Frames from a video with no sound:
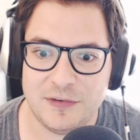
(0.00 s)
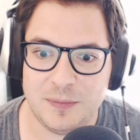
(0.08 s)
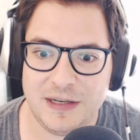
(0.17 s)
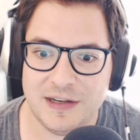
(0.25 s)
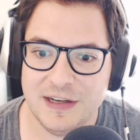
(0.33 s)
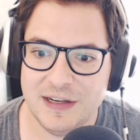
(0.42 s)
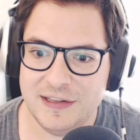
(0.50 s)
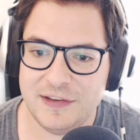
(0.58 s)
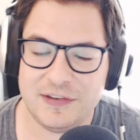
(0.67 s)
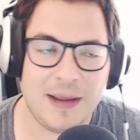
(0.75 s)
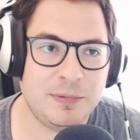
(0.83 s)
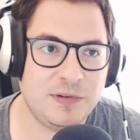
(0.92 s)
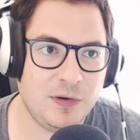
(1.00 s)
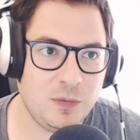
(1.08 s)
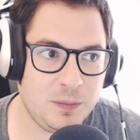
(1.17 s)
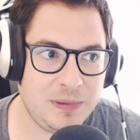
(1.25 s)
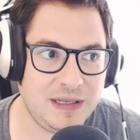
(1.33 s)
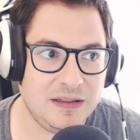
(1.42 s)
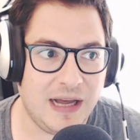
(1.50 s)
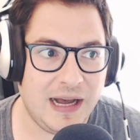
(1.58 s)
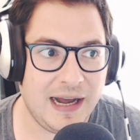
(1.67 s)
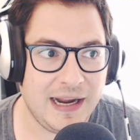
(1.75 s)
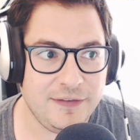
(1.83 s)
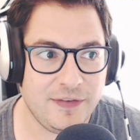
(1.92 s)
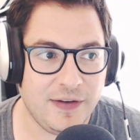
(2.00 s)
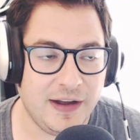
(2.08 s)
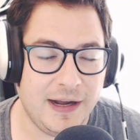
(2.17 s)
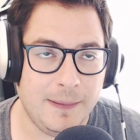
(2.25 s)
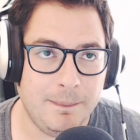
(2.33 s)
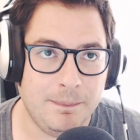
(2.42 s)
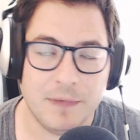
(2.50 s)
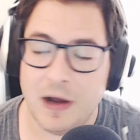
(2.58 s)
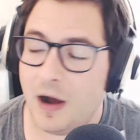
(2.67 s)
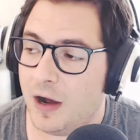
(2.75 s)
This week, this episode will be live um,